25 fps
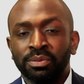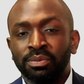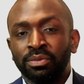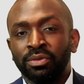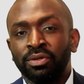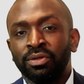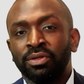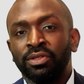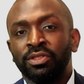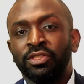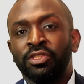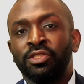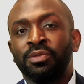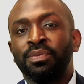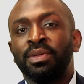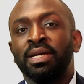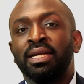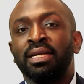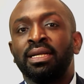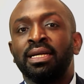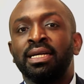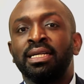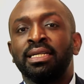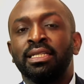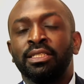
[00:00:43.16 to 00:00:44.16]
more, you should be
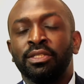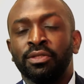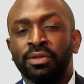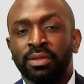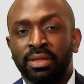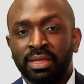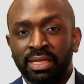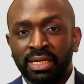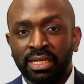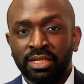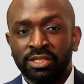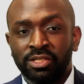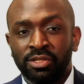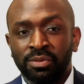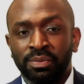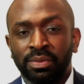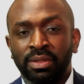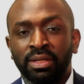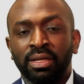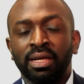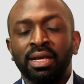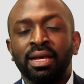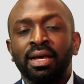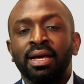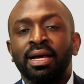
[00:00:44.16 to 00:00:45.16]
aligned and your thinking should
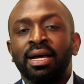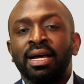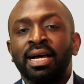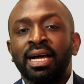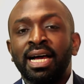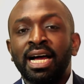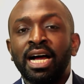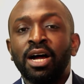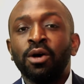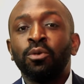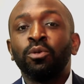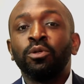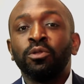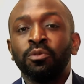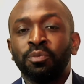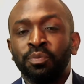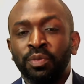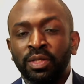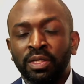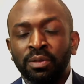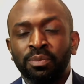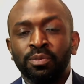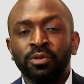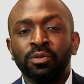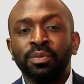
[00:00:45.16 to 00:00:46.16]
be, how will
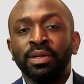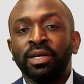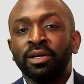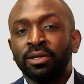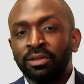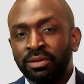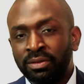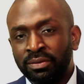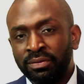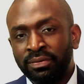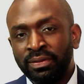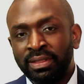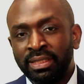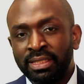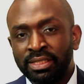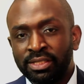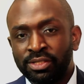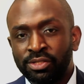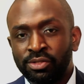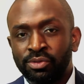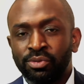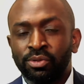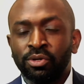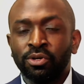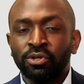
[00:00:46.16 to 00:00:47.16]
people be
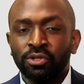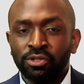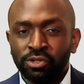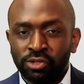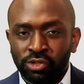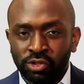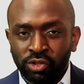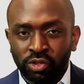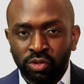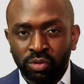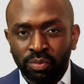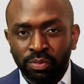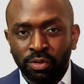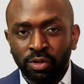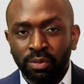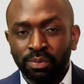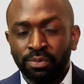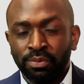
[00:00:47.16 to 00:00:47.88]
convinced to consume your